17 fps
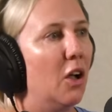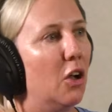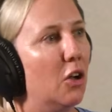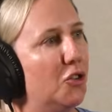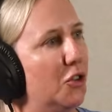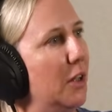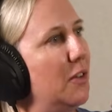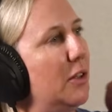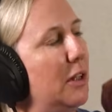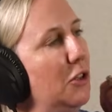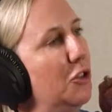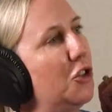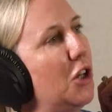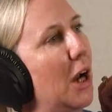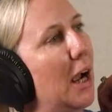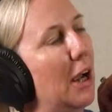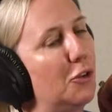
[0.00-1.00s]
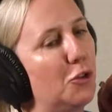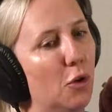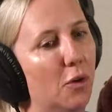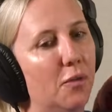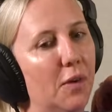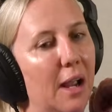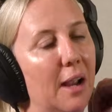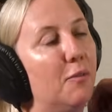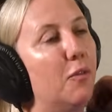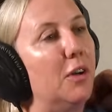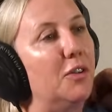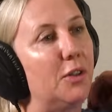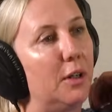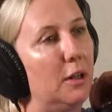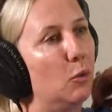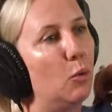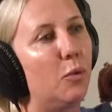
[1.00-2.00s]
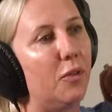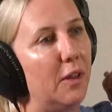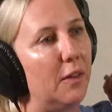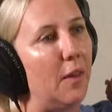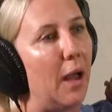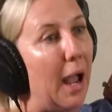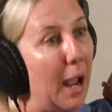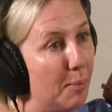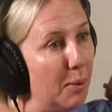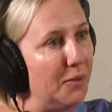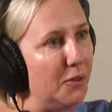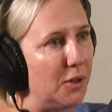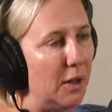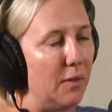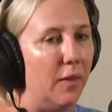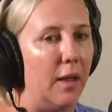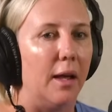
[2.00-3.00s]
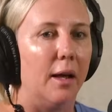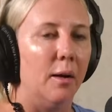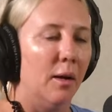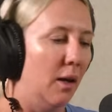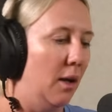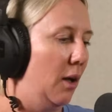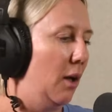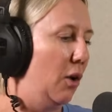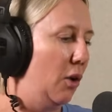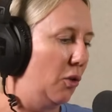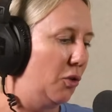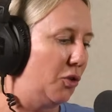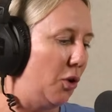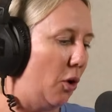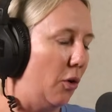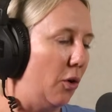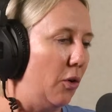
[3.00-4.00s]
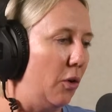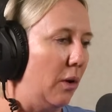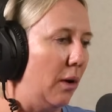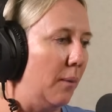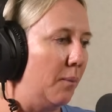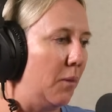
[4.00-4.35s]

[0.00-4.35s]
She's in charge of every single thing that happens in there. So